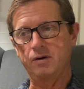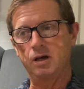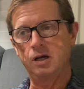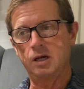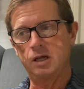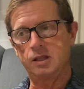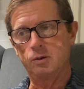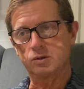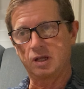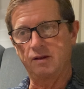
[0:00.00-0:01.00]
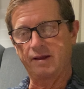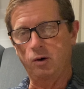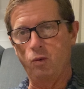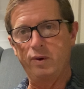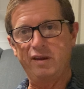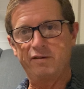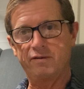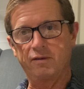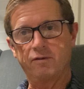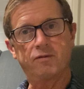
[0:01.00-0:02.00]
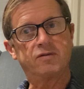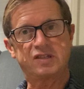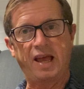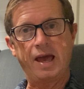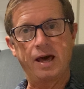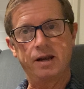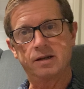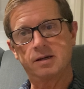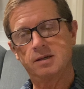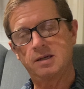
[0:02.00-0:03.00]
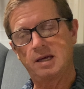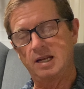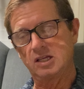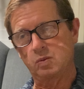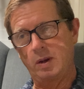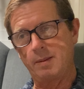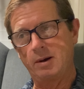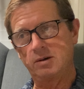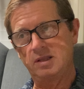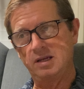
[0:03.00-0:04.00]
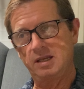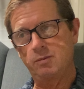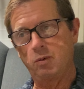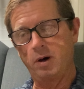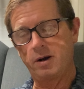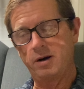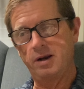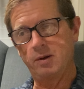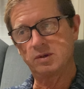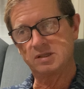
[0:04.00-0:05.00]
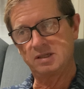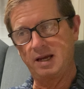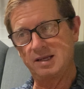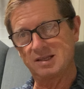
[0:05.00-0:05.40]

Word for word: a, there was kind of like a reef of sand I swam out to the deep water and it was nice.